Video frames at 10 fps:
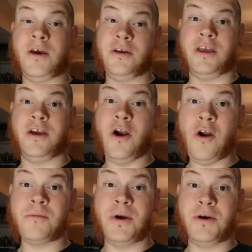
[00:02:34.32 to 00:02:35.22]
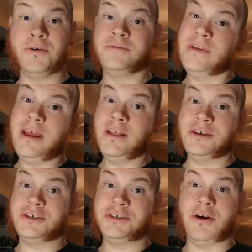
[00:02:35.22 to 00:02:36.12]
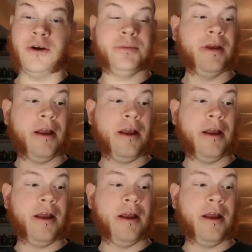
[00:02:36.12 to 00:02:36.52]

Now in car mode, he looks sharp.